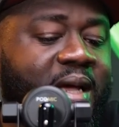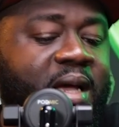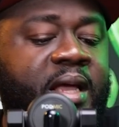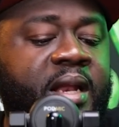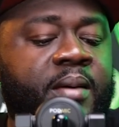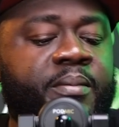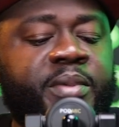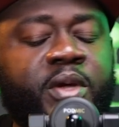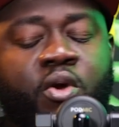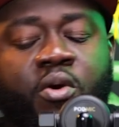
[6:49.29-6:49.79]

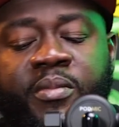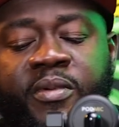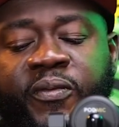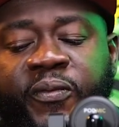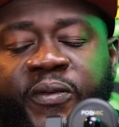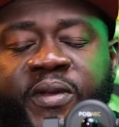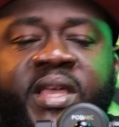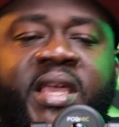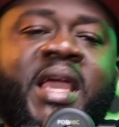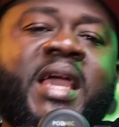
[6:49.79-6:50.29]
And a Big Homie
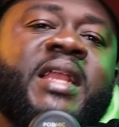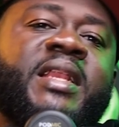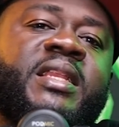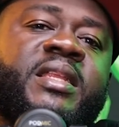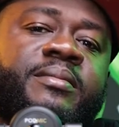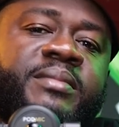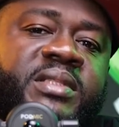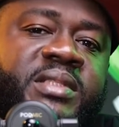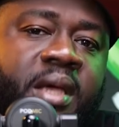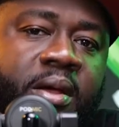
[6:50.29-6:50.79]
Flea in
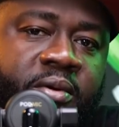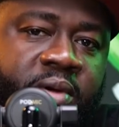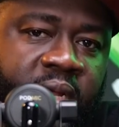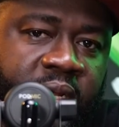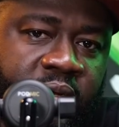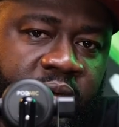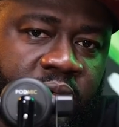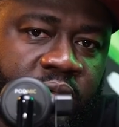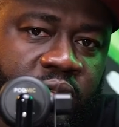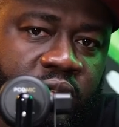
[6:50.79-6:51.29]
him
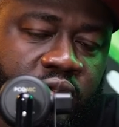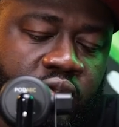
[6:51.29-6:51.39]
terrain.